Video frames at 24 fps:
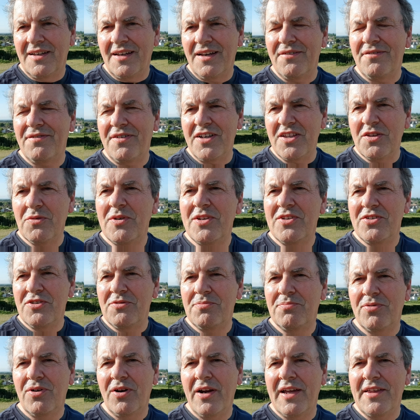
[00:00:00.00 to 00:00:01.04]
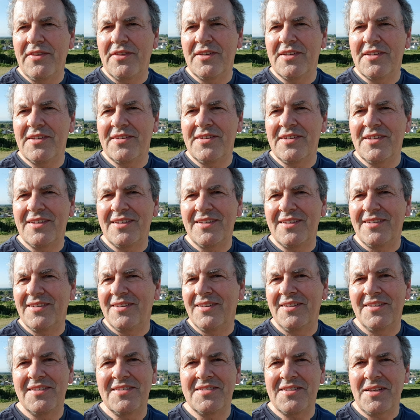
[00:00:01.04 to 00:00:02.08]
And Father, we do pray that, that
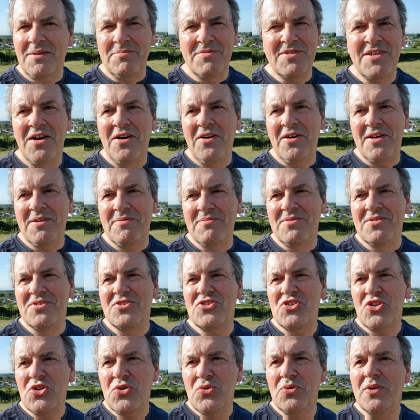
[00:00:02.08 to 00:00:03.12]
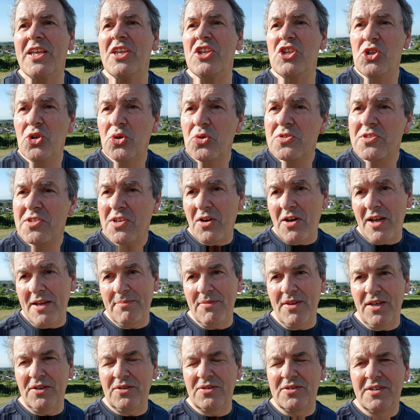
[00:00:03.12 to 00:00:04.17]
sometime soon, in your time
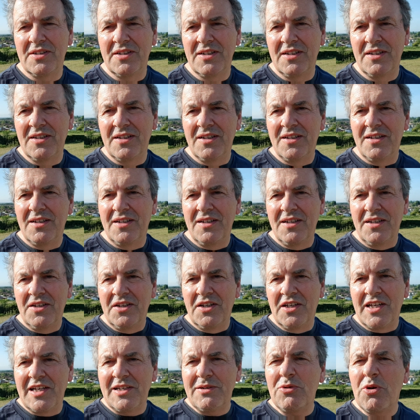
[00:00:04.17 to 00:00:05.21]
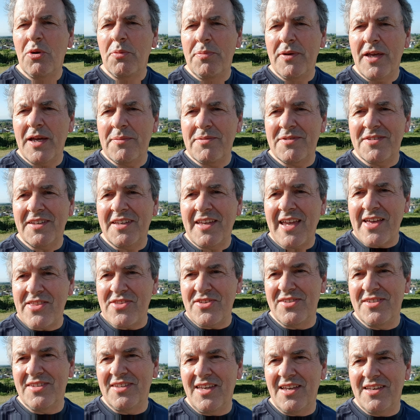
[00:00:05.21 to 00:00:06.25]
though, you will be able to gather
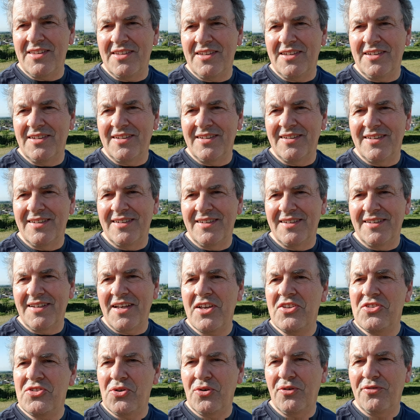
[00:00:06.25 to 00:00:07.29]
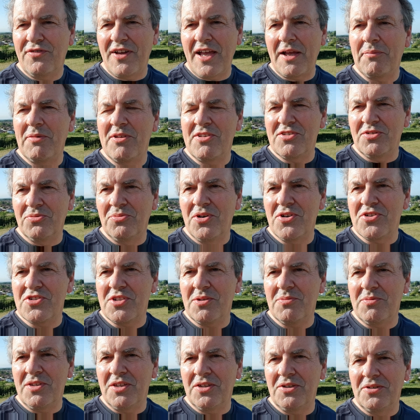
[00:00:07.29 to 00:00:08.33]
together as your family to
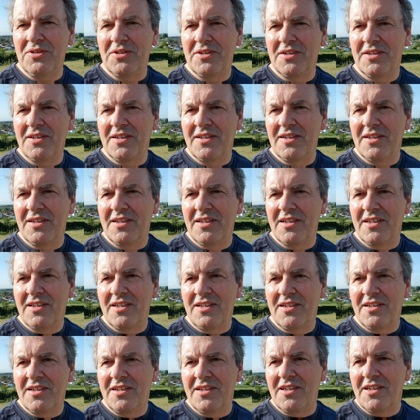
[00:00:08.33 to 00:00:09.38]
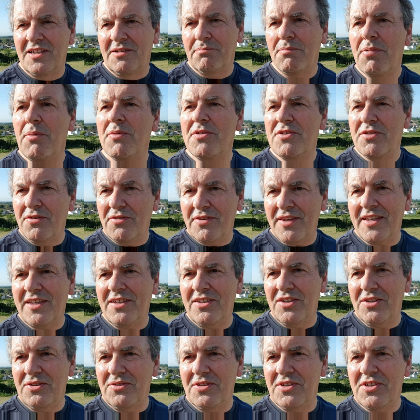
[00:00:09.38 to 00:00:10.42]
worship you. But we do thank
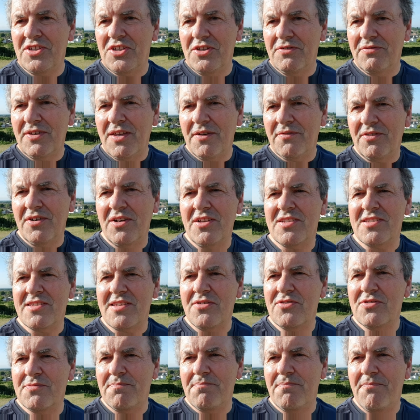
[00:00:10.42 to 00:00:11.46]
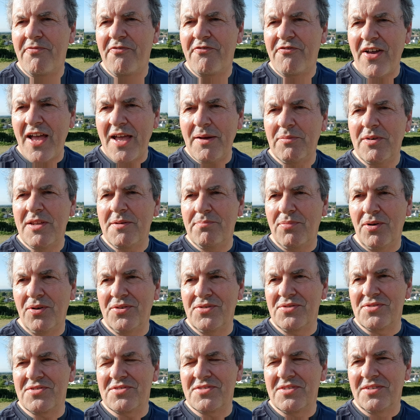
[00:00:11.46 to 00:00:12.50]
you that you've given us those family
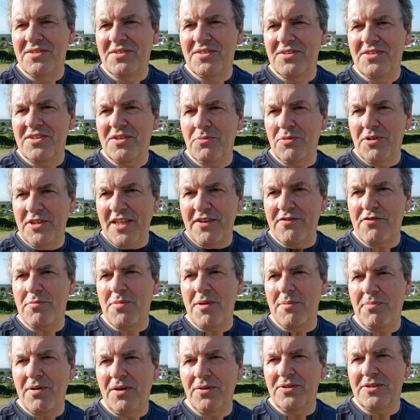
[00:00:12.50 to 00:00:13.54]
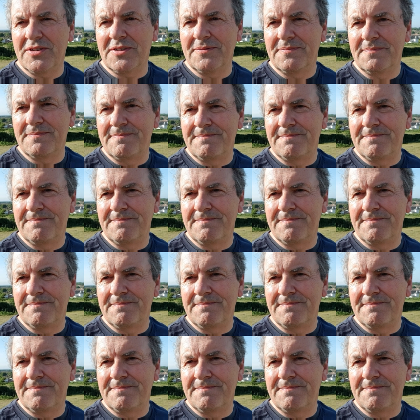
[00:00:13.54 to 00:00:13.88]
bonds that will never be broken.